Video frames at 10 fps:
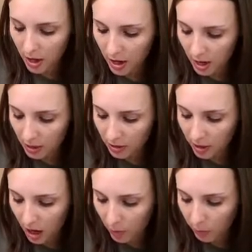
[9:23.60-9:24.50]
and
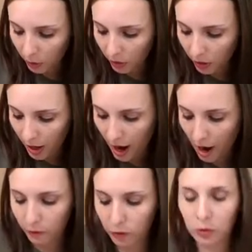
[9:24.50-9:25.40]
upper
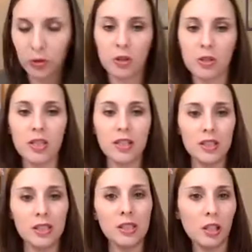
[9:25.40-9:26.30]
half. You'll notice I
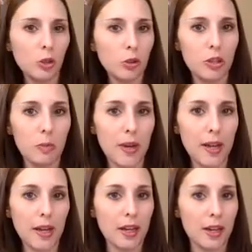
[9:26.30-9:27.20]
didn't include the
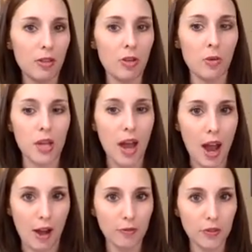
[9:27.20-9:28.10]
median in those
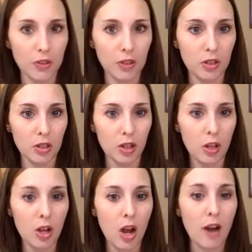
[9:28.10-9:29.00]
halves.
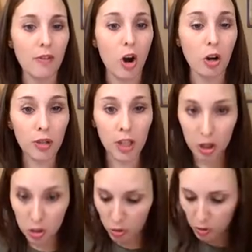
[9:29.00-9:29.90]
I've already
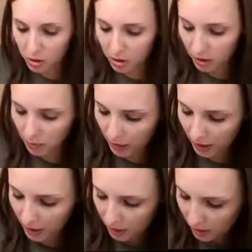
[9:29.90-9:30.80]
used the
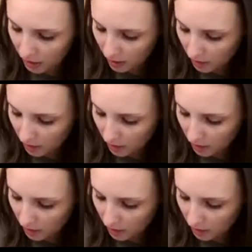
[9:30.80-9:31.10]
median,